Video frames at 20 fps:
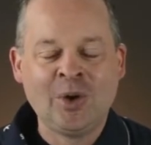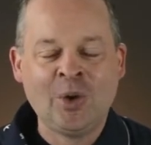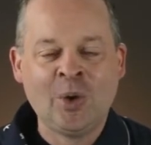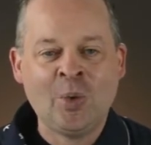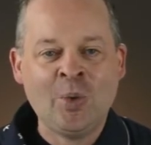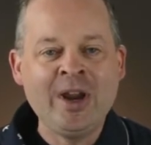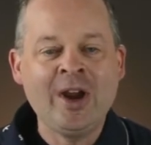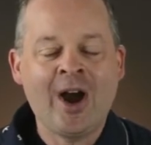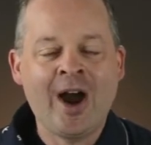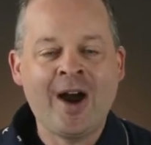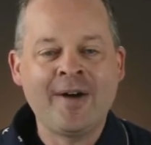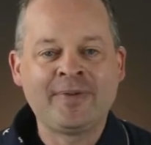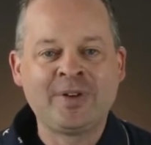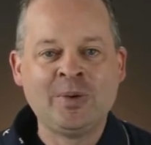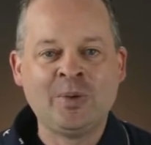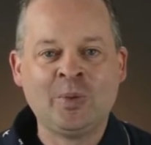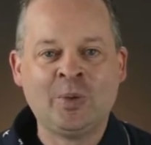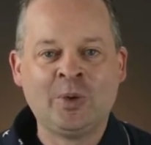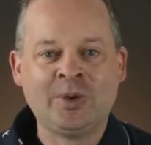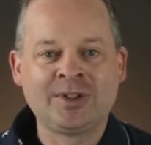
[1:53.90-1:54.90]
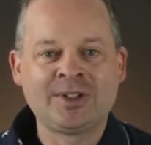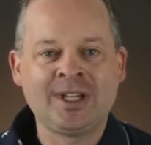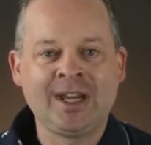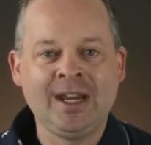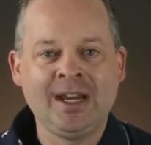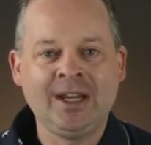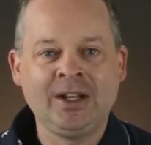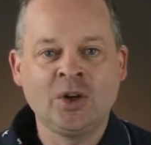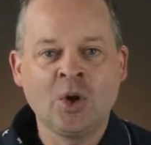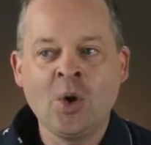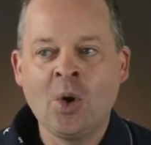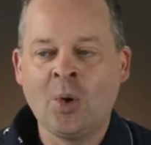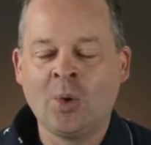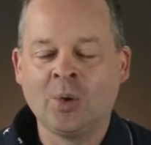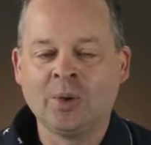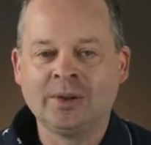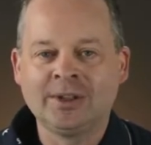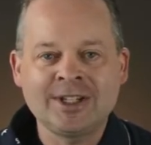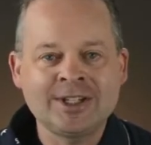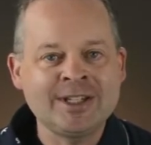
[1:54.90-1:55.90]
we often will say,
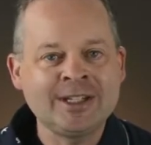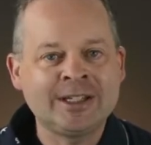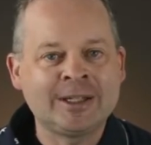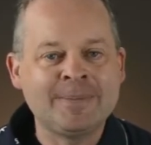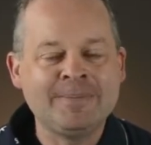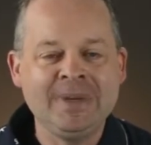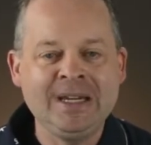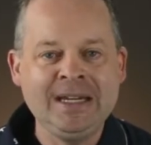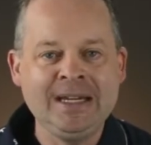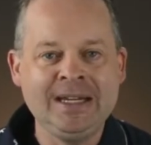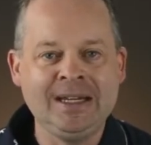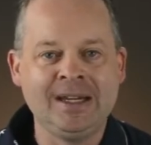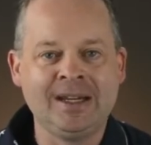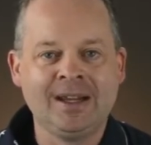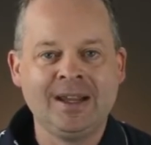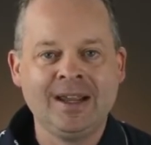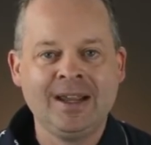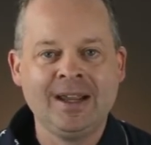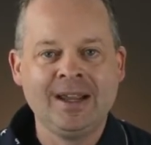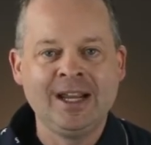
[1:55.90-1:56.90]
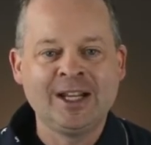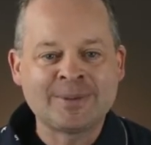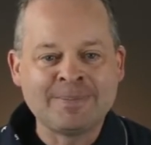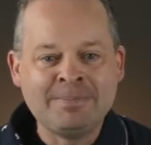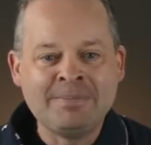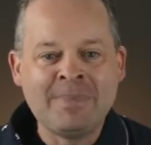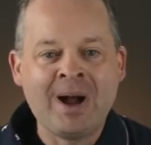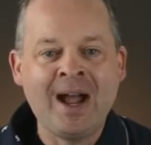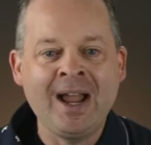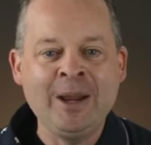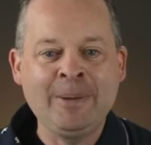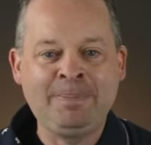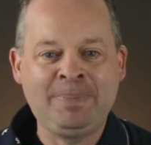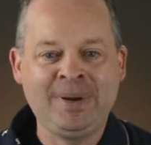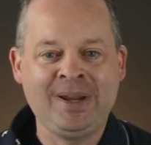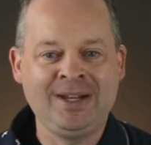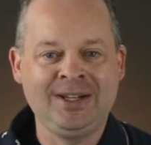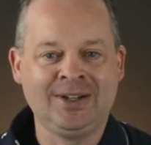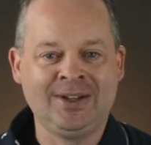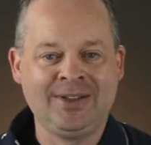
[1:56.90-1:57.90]
no, listen to me. It's my
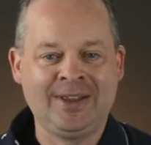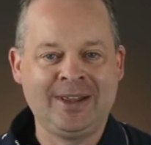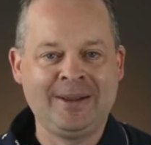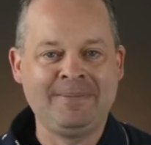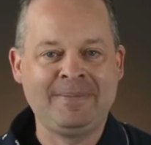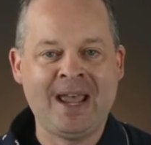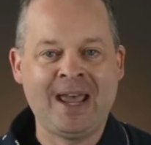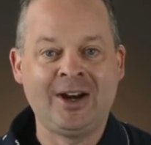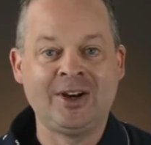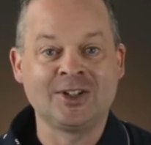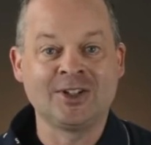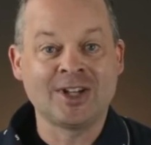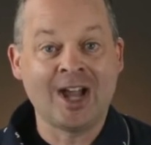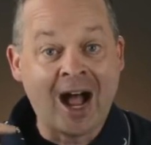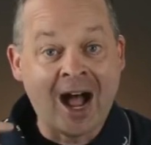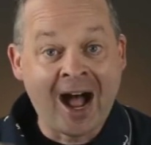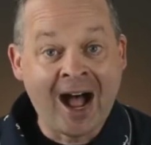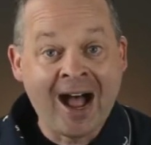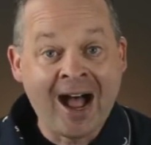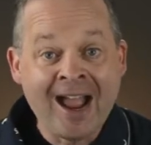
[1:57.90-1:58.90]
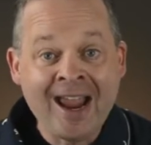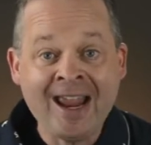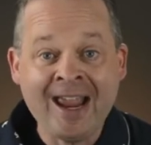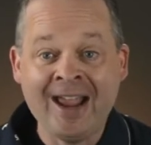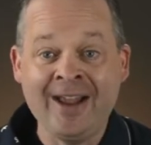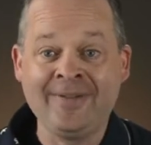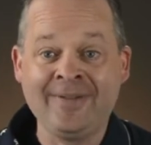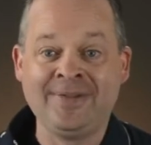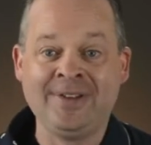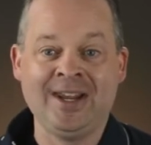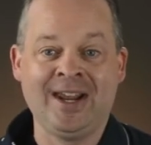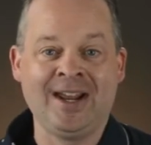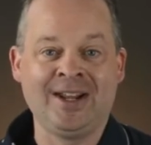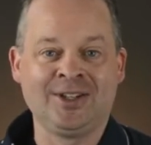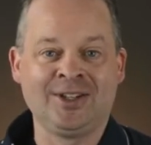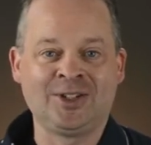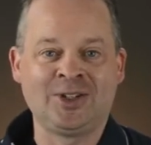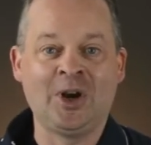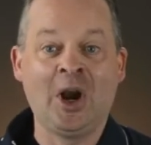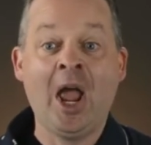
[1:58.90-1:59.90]
opinion that matters. I have the
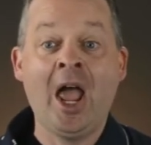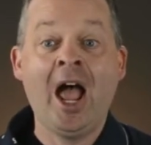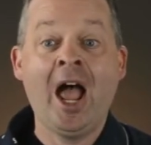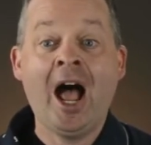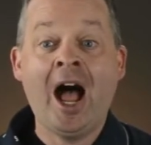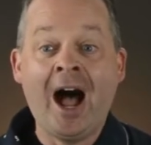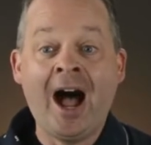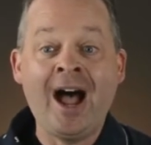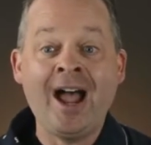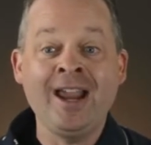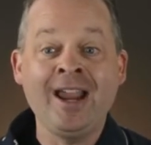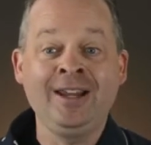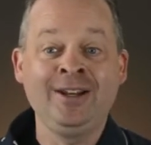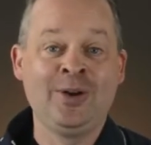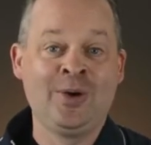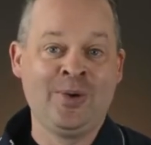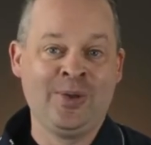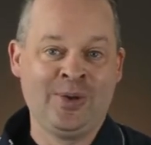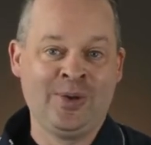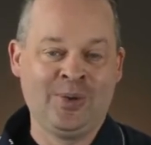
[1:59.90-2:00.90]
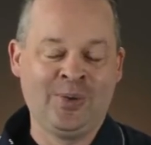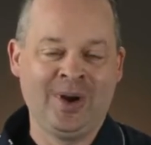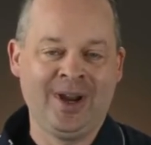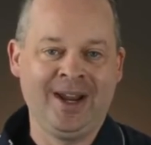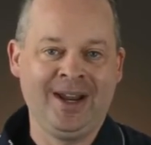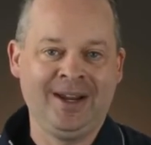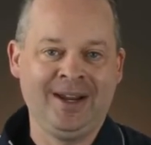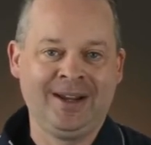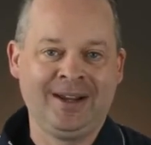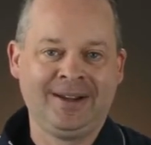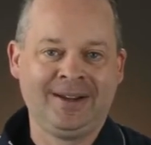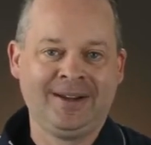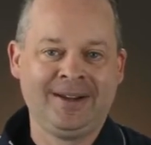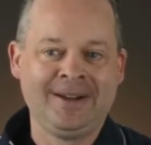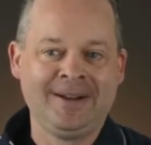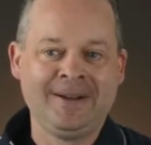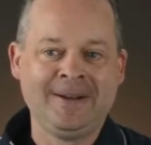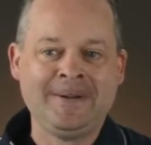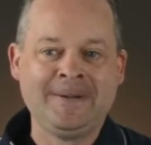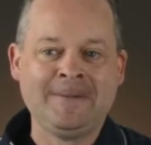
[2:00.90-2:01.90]
answer. I know the way.
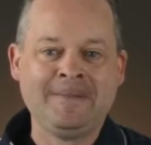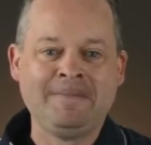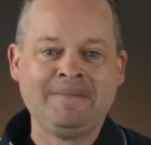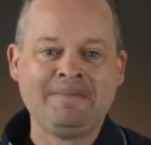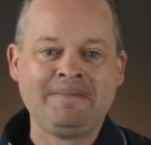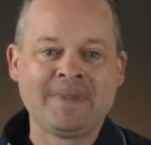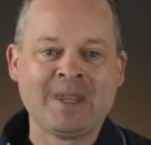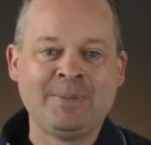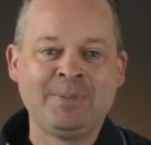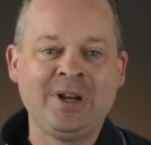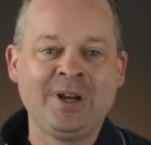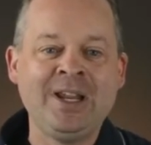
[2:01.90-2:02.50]
But